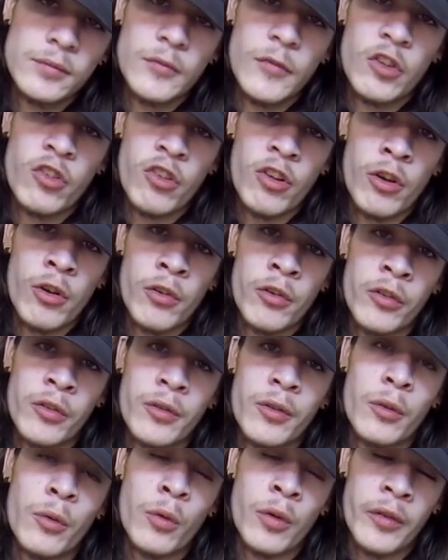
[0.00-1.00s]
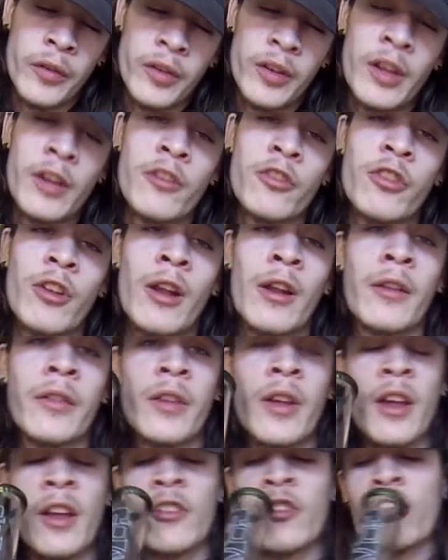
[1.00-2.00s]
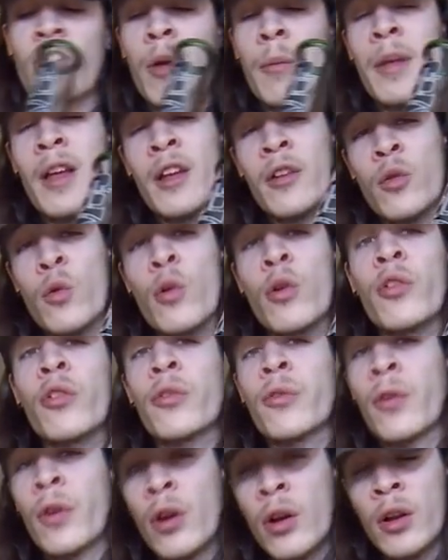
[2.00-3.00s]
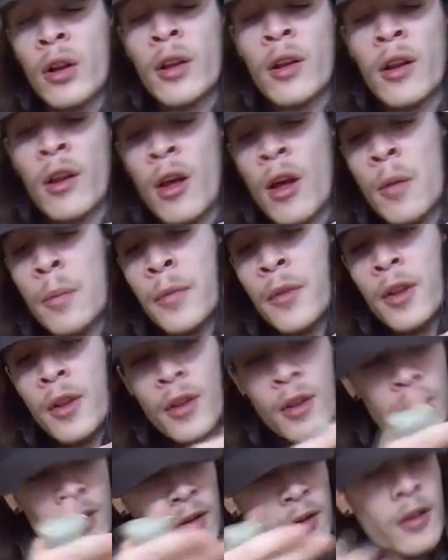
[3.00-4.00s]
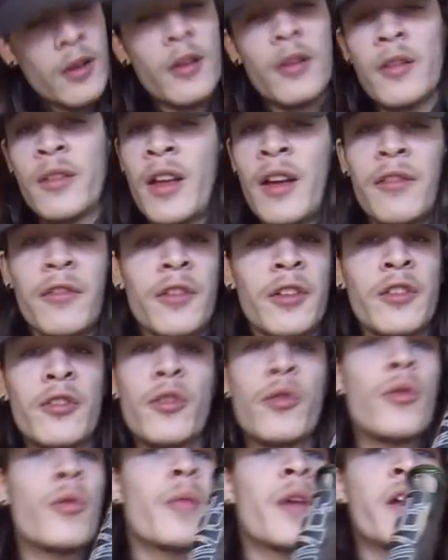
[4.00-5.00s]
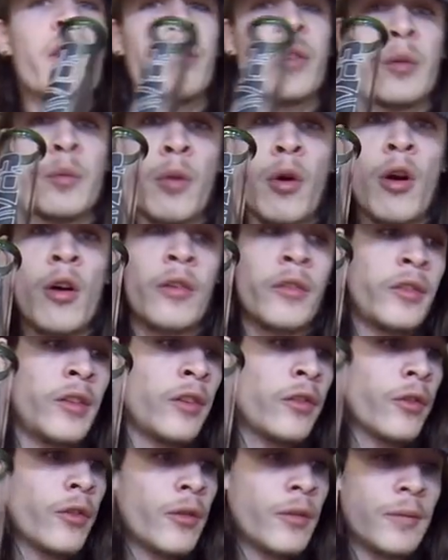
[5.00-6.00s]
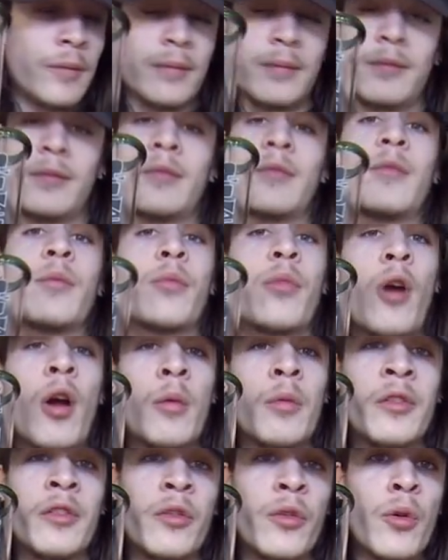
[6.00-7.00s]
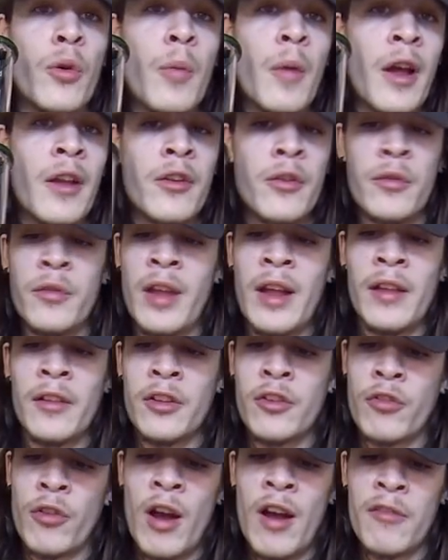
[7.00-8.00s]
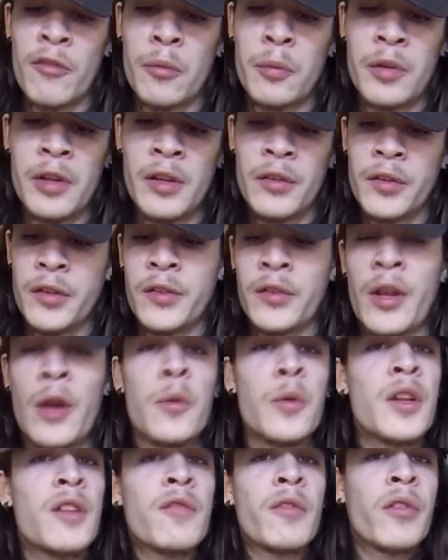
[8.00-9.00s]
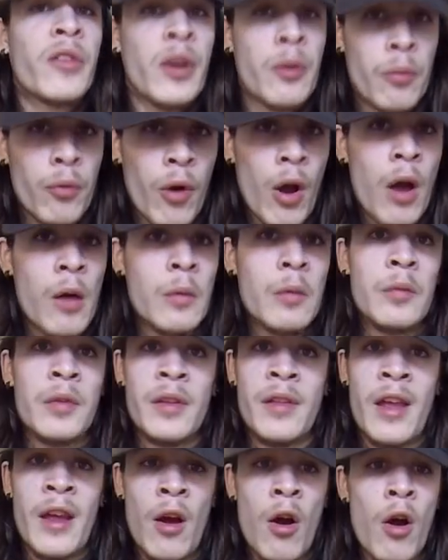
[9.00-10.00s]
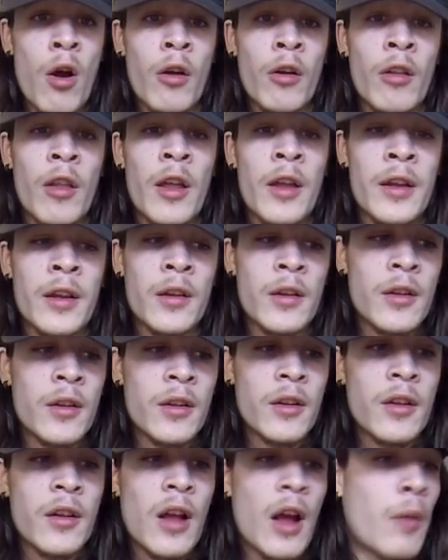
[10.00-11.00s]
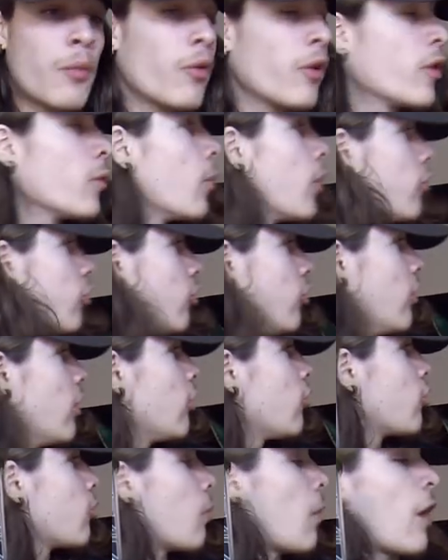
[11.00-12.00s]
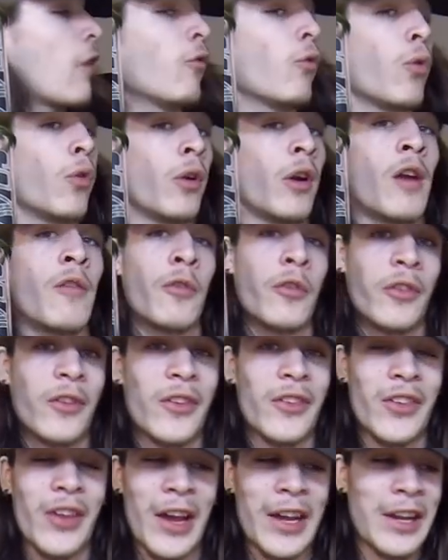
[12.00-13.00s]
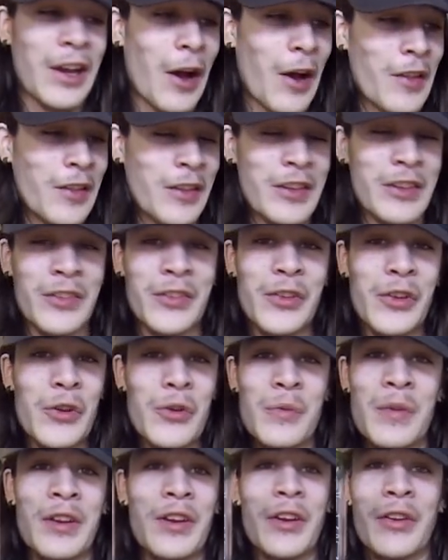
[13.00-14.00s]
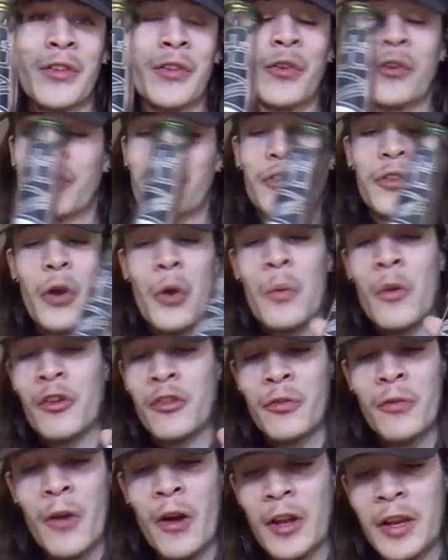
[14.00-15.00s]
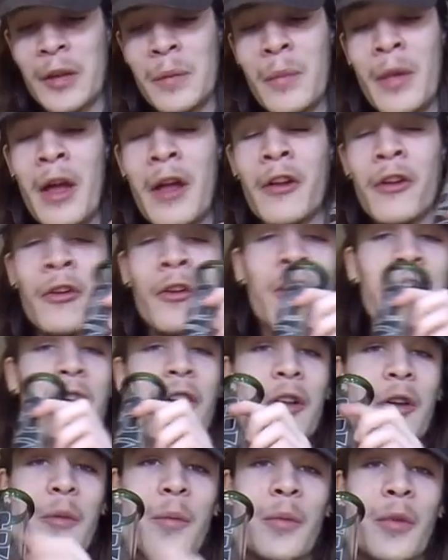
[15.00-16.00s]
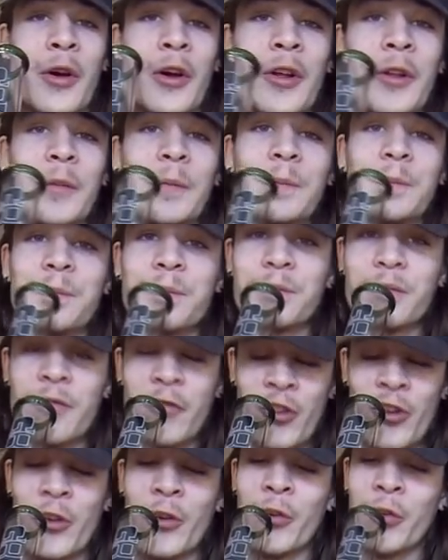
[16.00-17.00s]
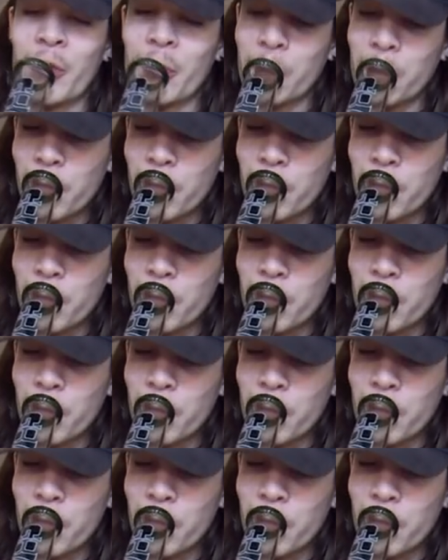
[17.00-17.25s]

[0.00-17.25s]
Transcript: cheers. Once again, shout out to Headshop Headquarters for hooking it up. Definitely two amazing bongs. These are probably two of my new daily driver pieces. I wouldn't even say probably, they are. Like, I pretty much ditched my Roar ever since I got these two because they're so much fucking better. But cheers.